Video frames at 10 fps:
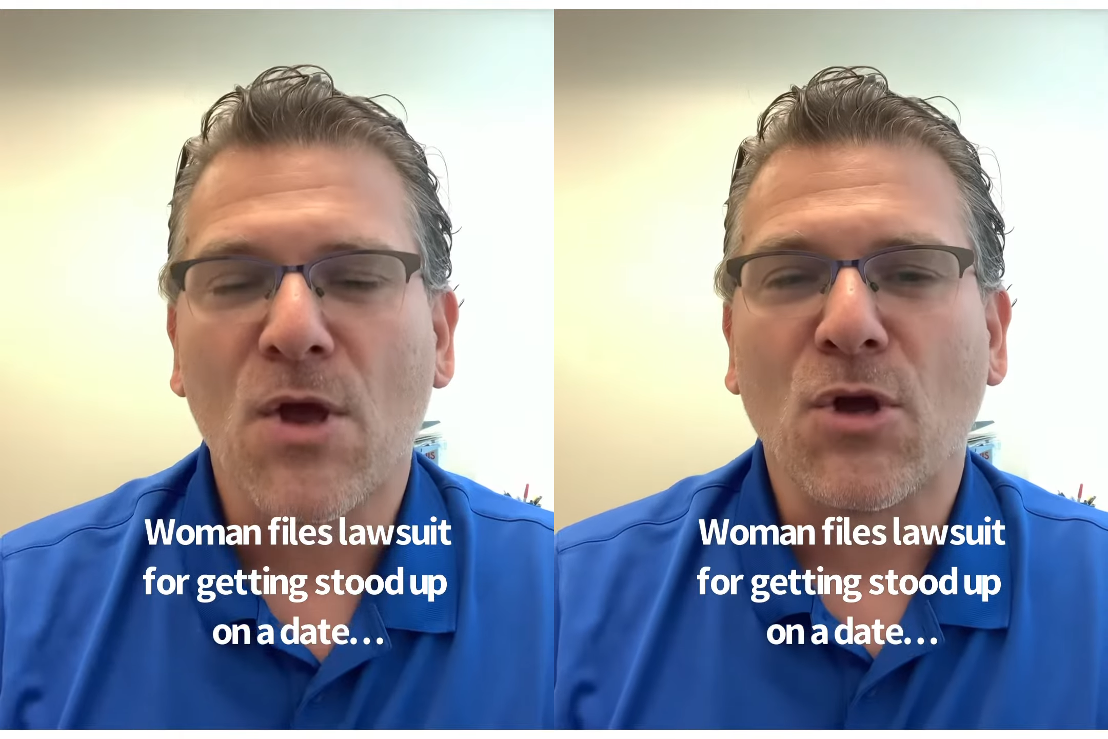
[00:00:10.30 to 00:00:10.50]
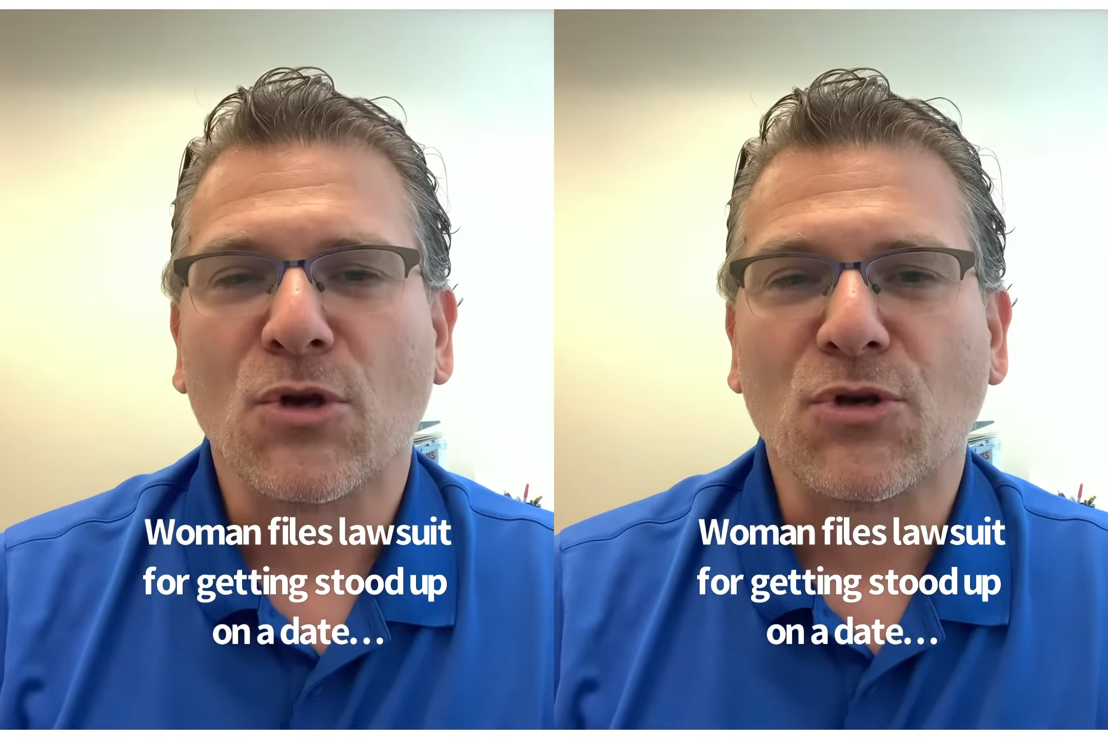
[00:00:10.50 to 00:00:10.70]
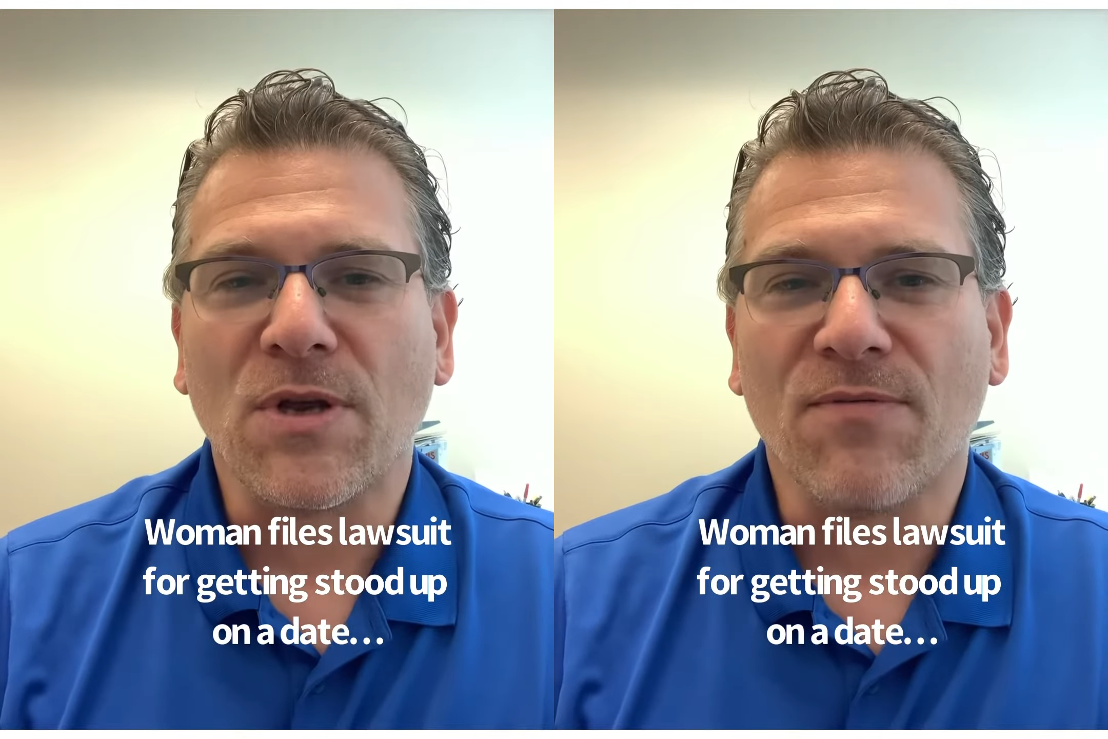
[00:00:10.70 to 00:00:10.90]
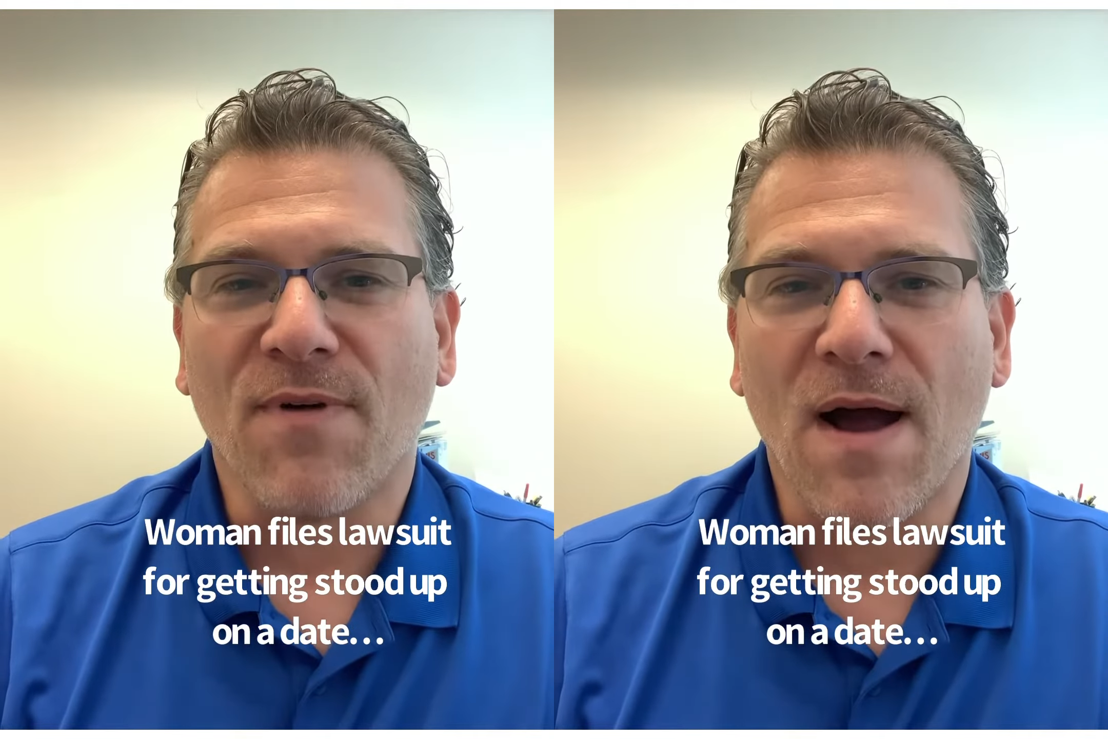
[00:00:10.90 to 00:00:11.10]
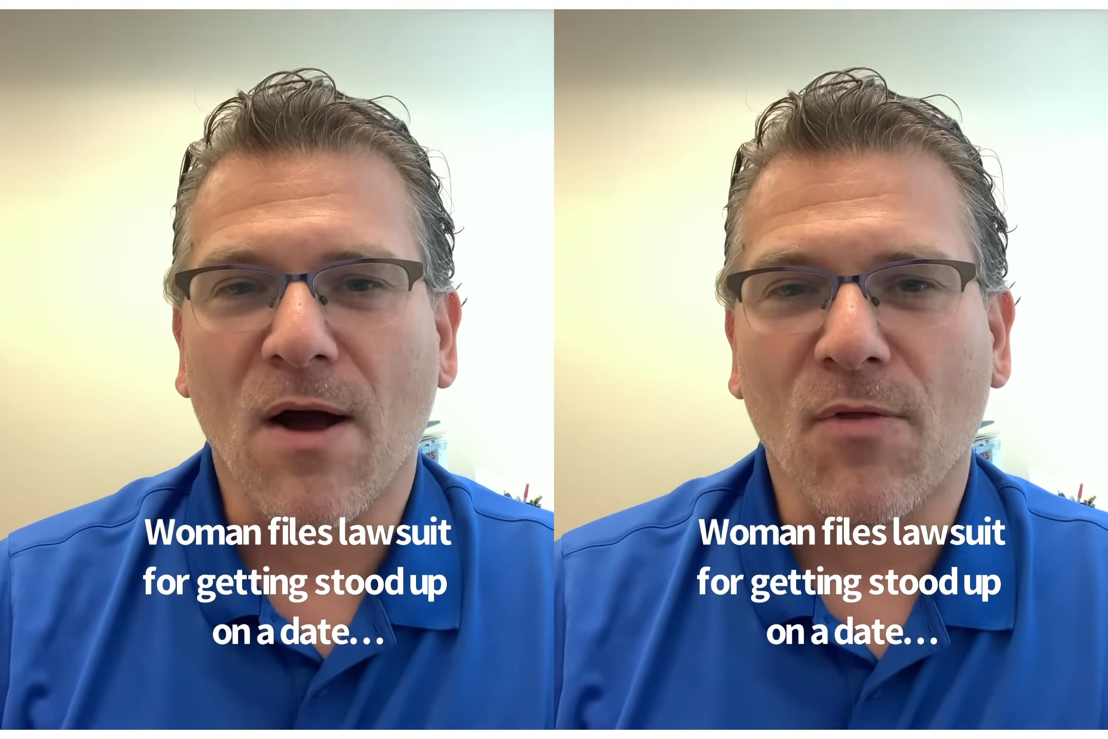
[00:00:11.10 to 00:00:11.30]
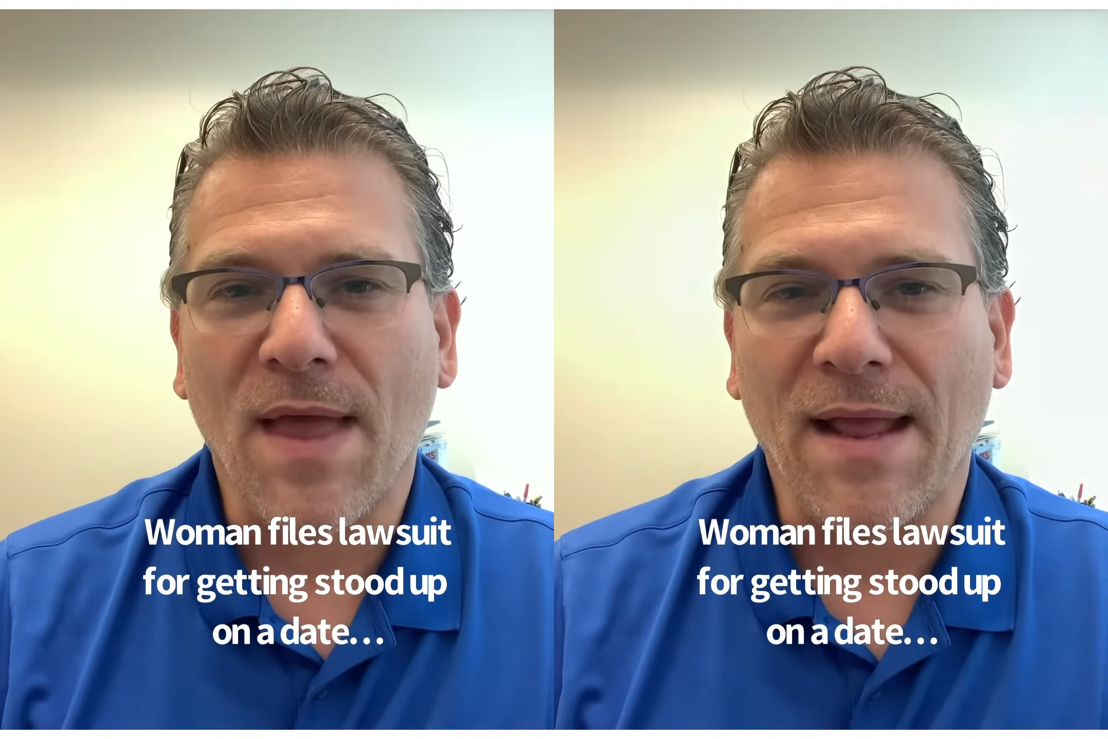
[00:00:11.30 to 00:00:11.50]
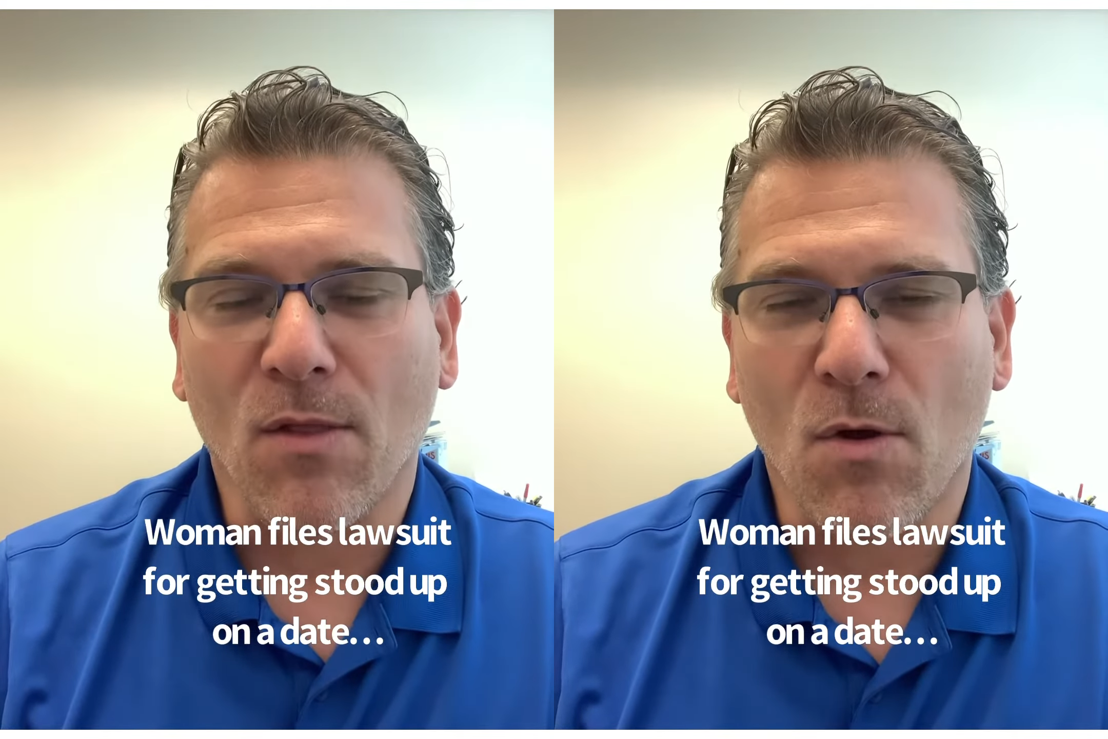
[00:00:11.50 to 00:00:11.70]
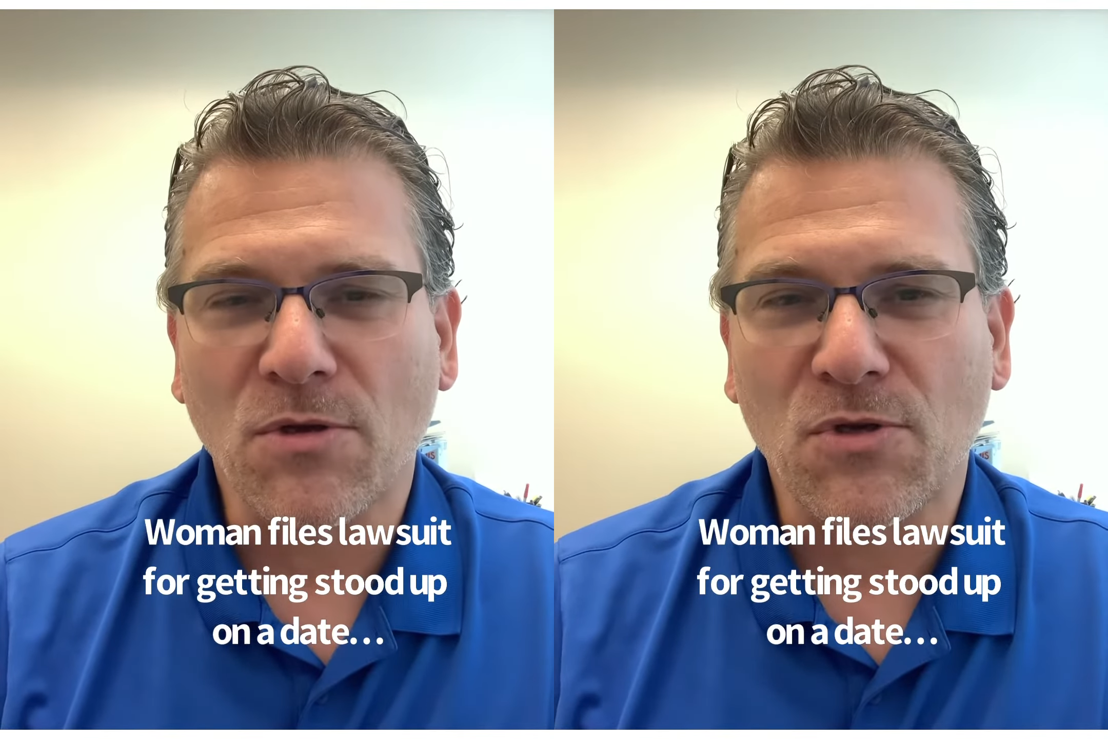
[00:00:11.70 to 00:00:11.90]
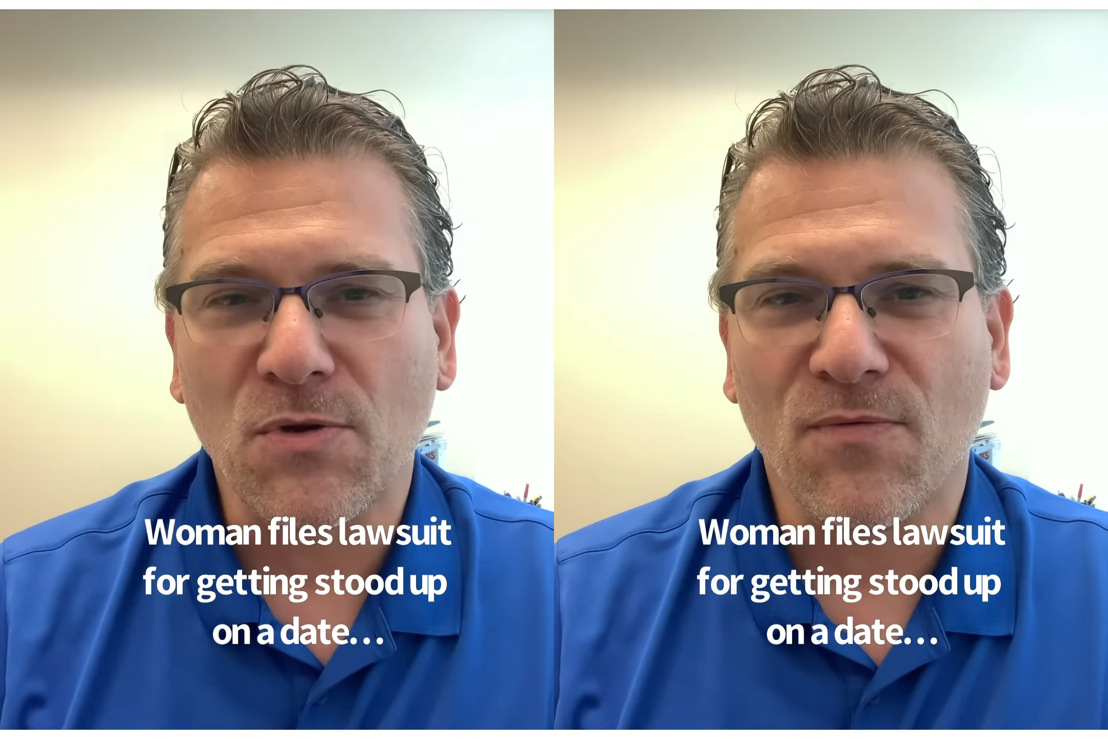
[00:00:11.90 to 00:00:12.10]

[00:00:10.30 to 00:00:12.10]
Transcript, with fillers: She filed a lawsuit